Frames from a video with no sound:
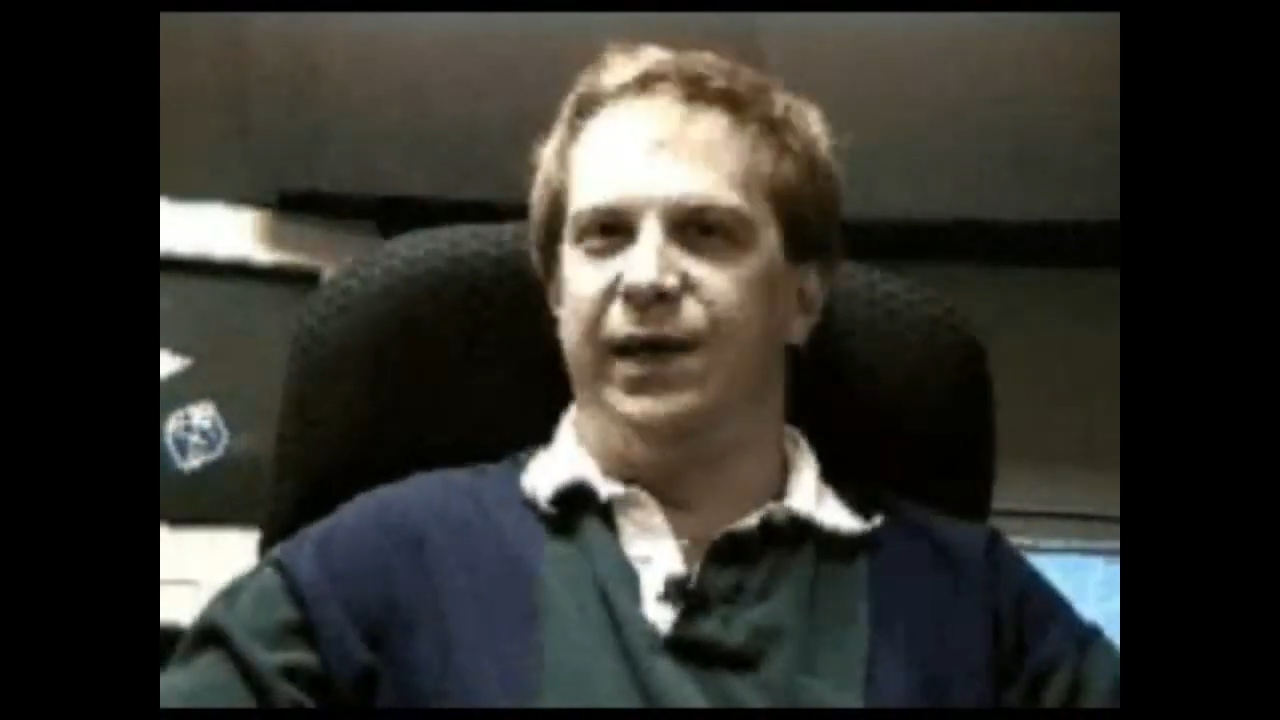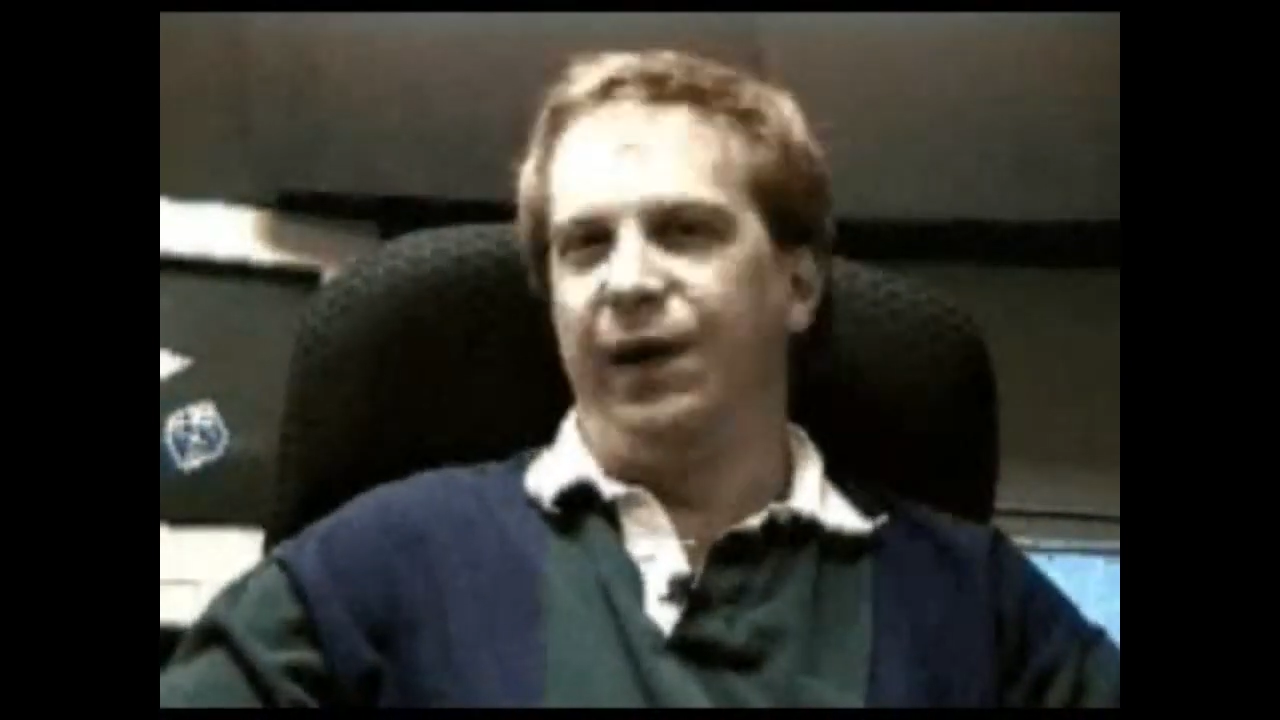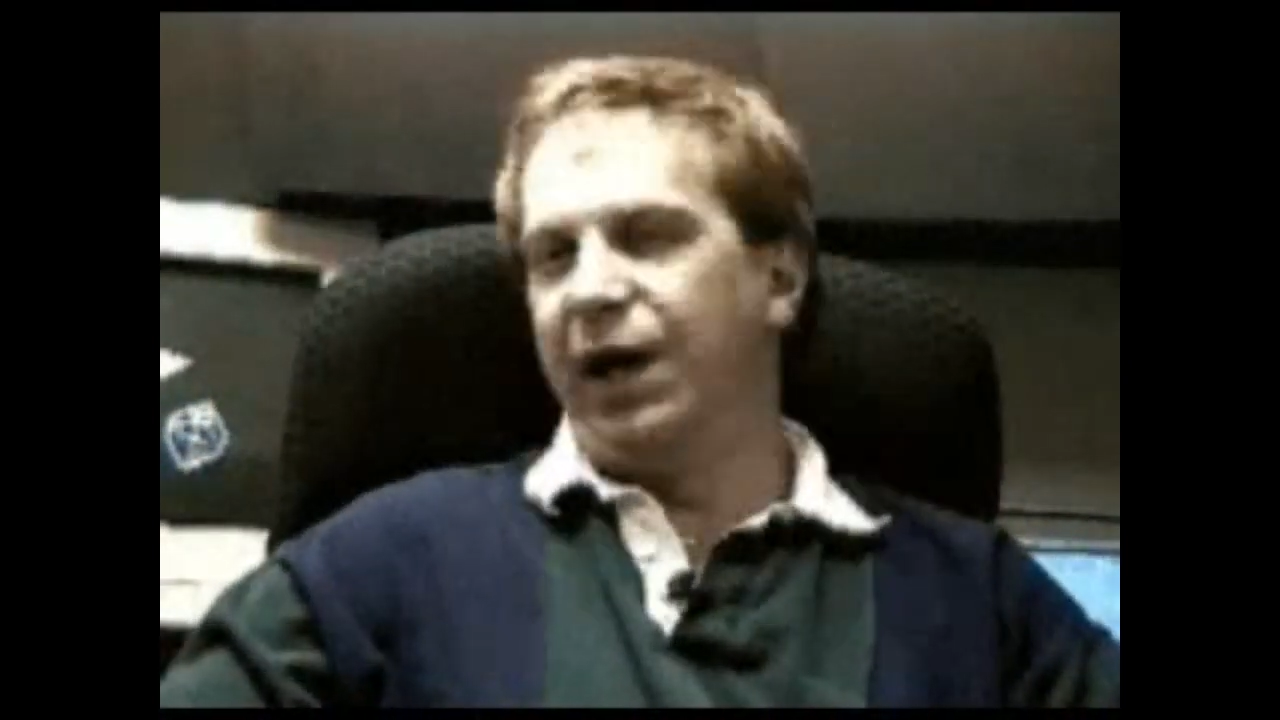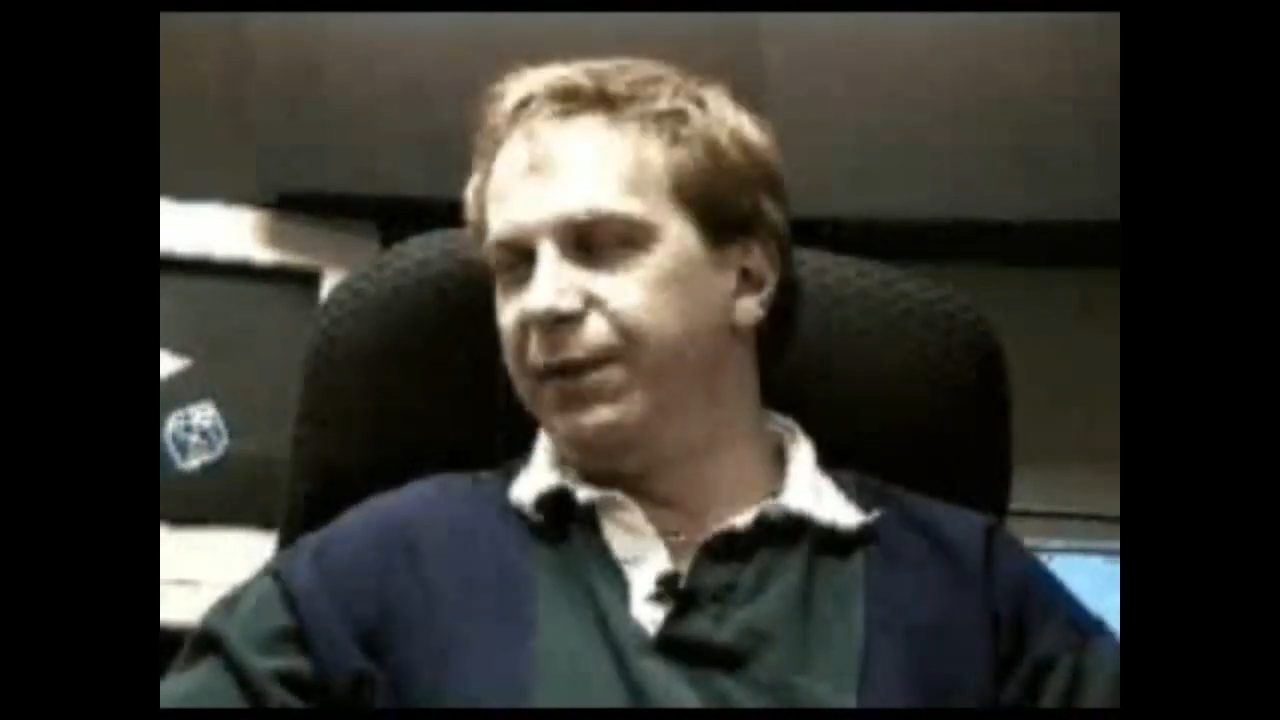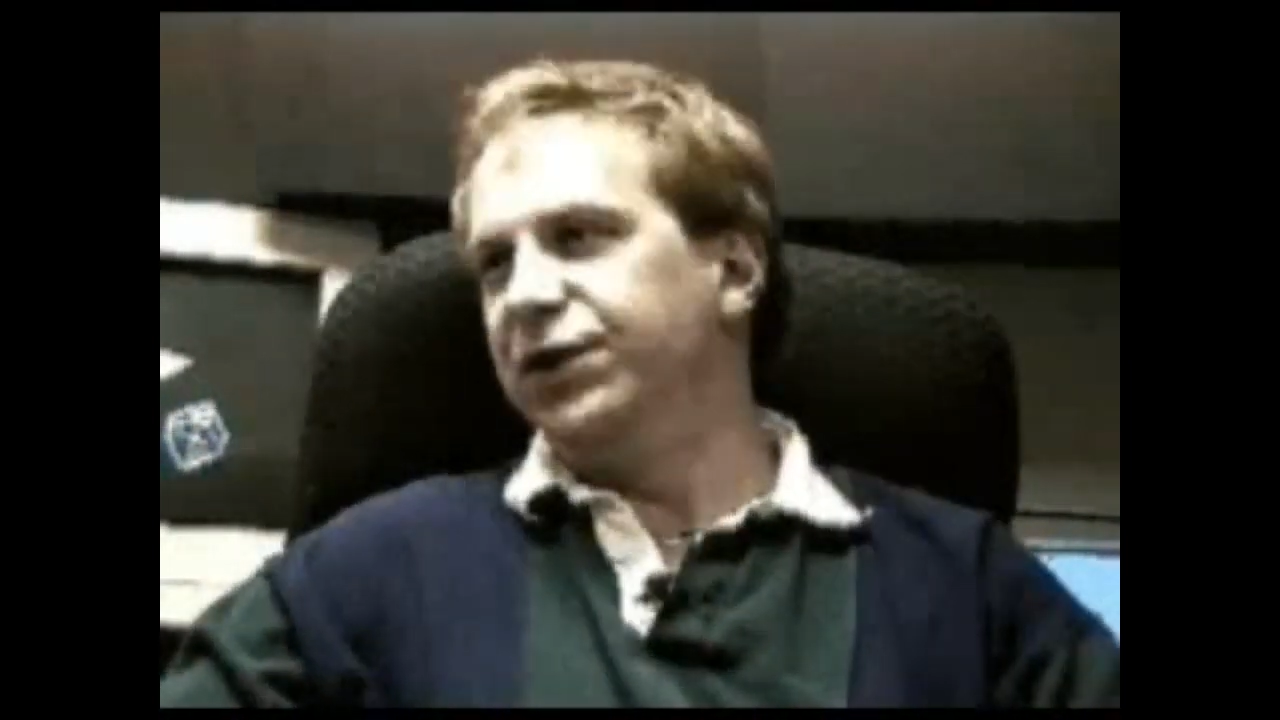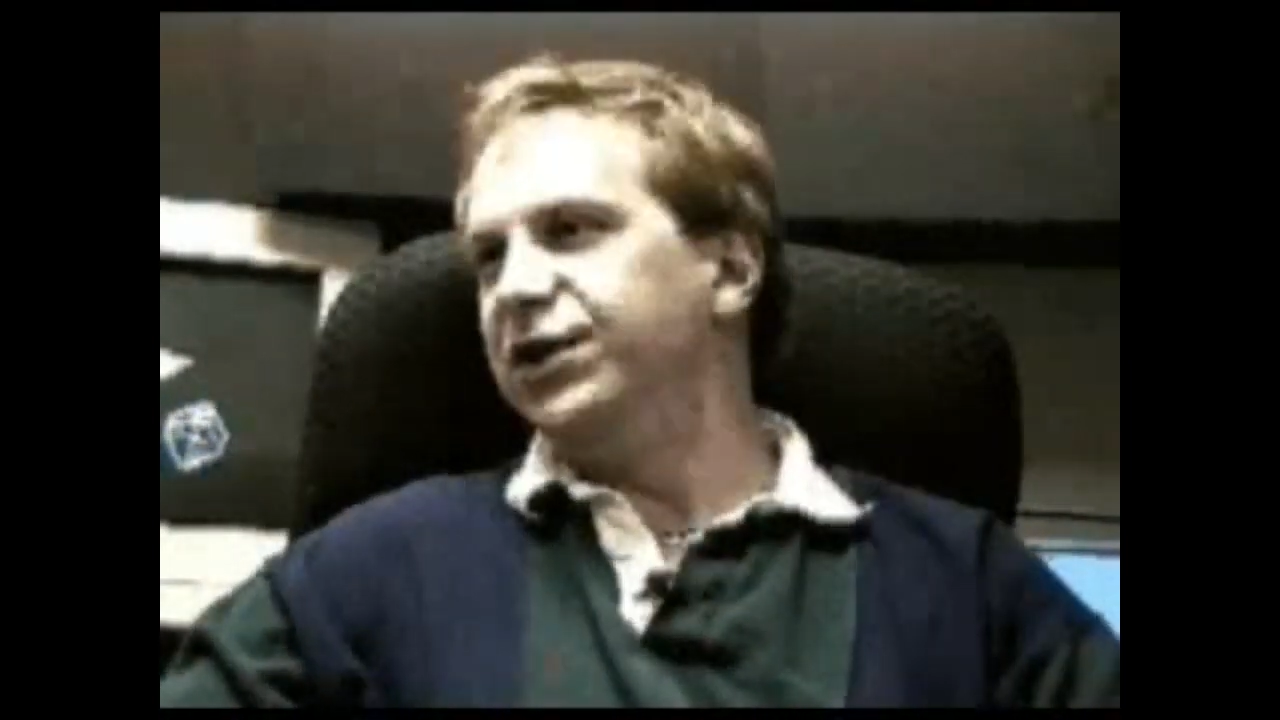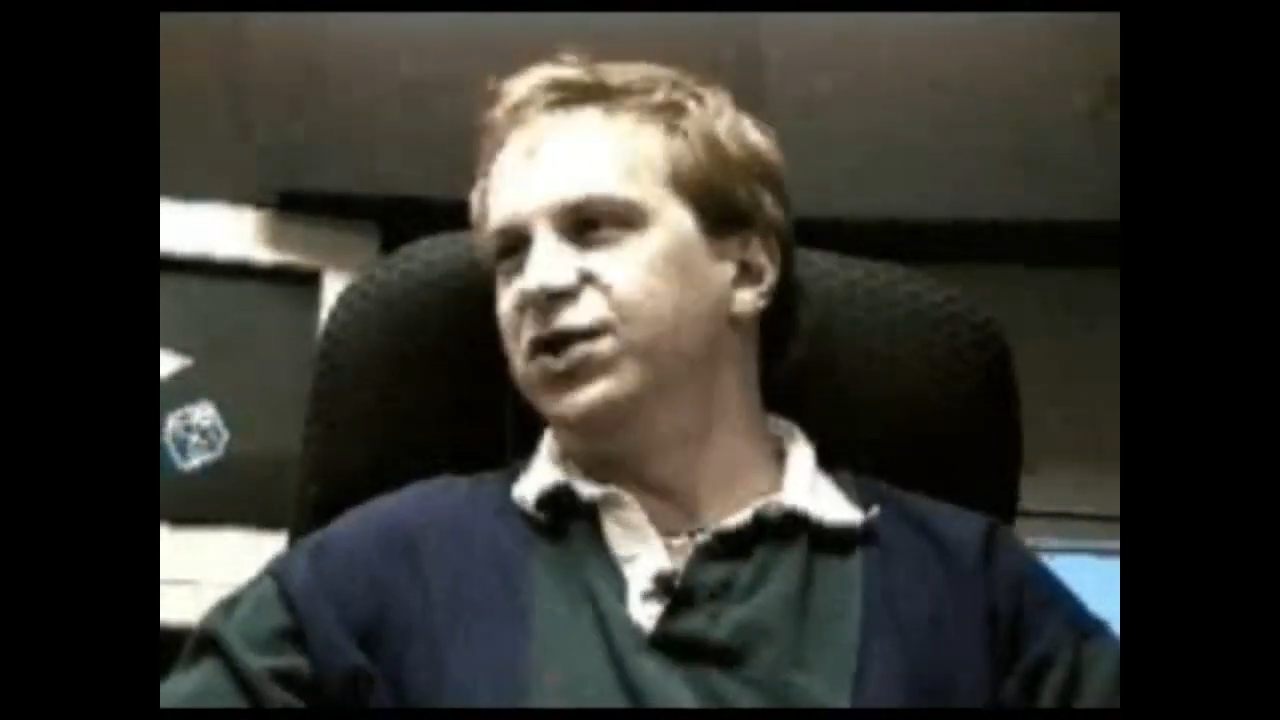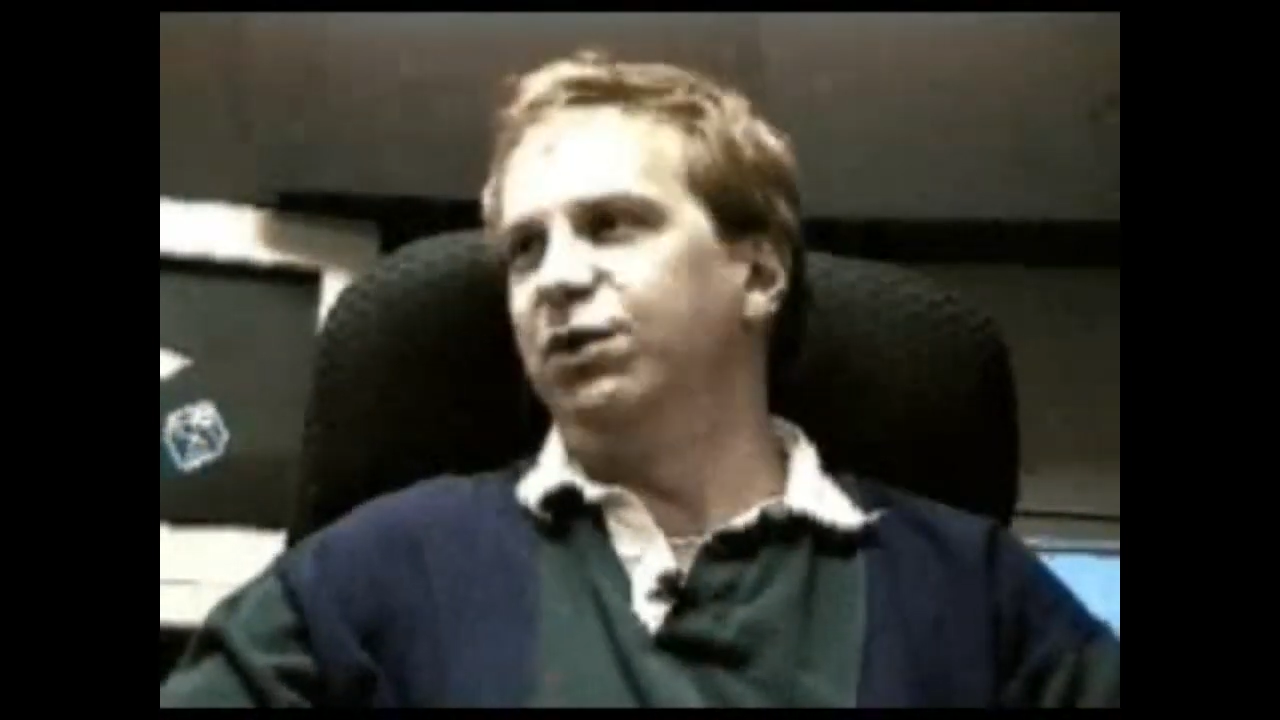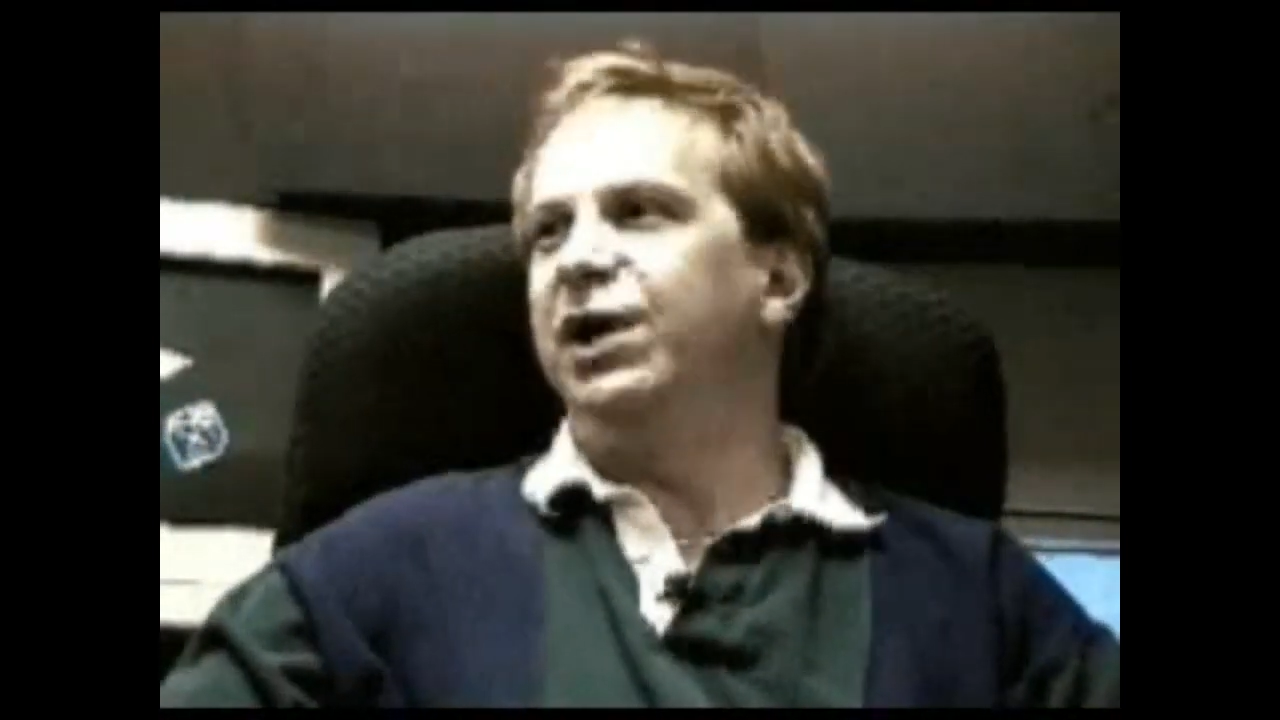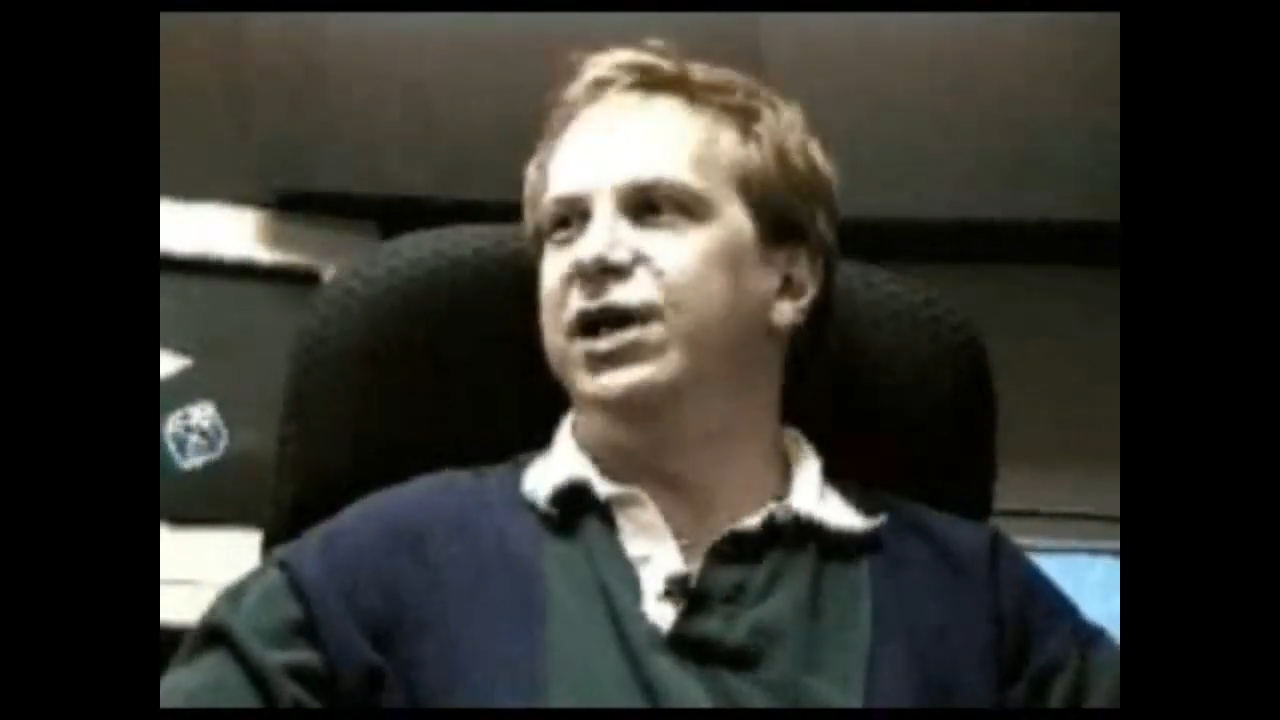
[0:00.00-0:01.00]
I
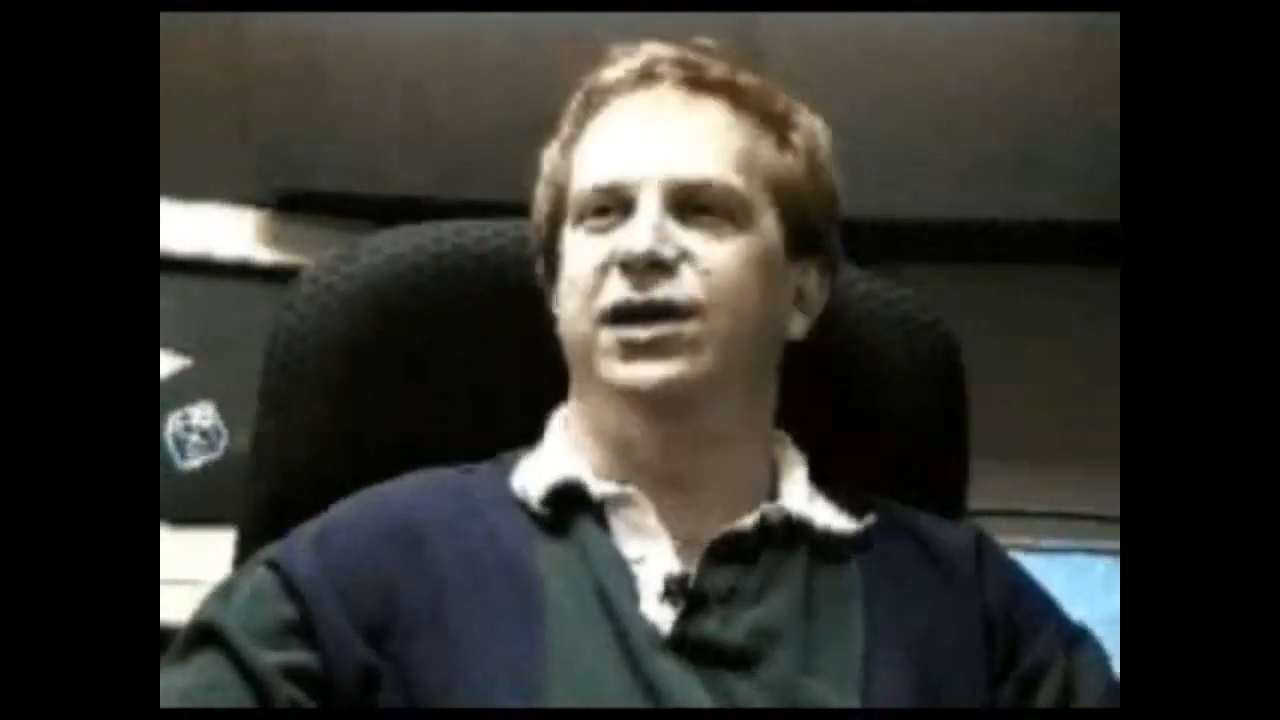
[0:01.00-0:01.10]
participate in